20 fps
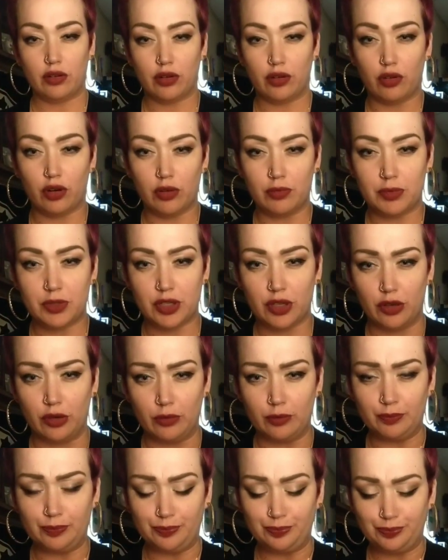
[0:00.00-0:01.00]
Group
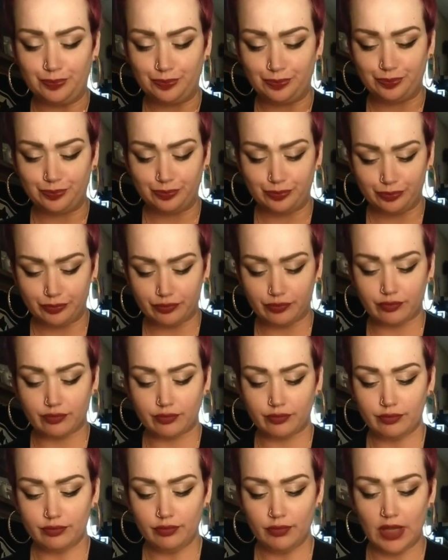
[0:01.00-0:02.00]
2.
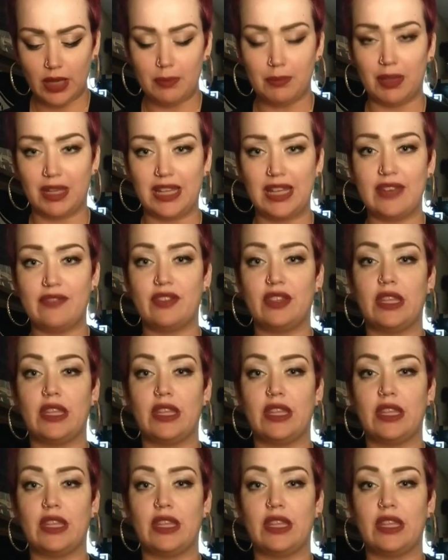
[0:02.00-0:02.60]
Believe